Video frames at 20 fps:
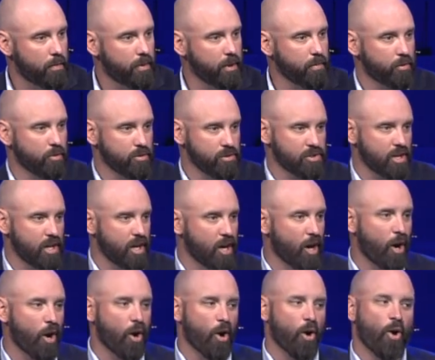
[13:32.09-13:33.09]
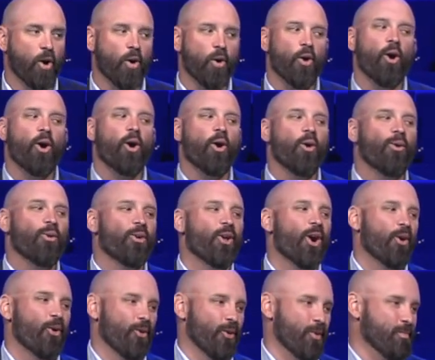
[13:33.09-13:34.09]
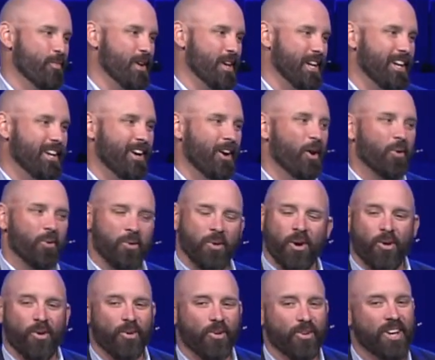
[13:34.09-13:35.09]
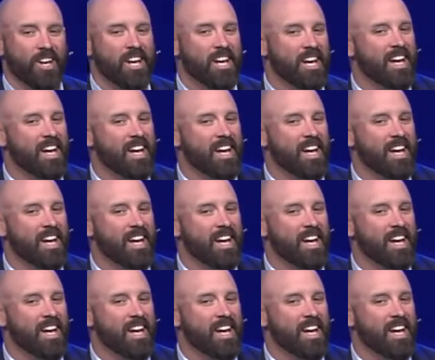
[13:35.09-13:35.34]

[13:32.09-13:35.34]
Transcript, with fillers: people will say, hold on a minute, hold on.